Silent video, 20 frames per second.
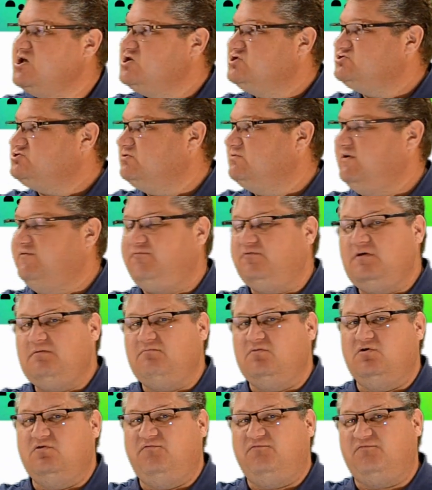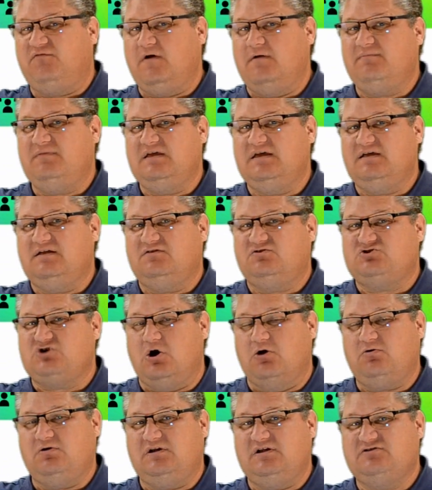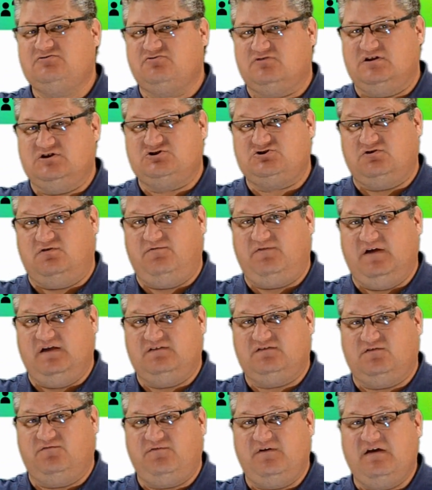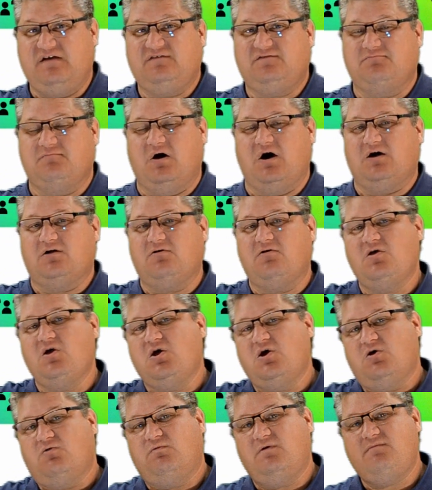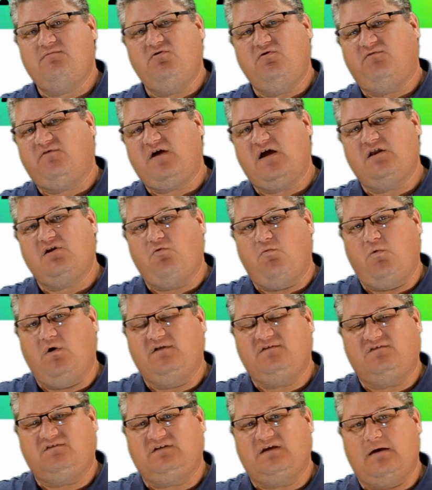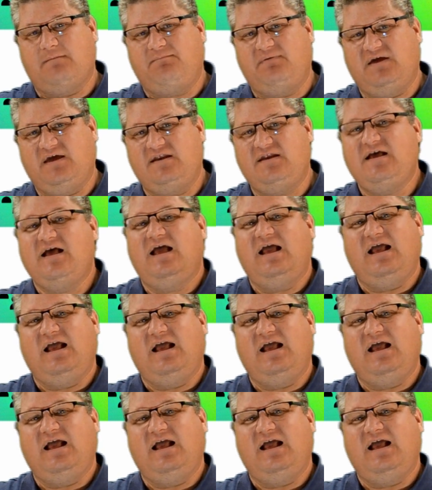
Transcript: So if we move from the totally traditional face-to-face model, we move kind of one step in,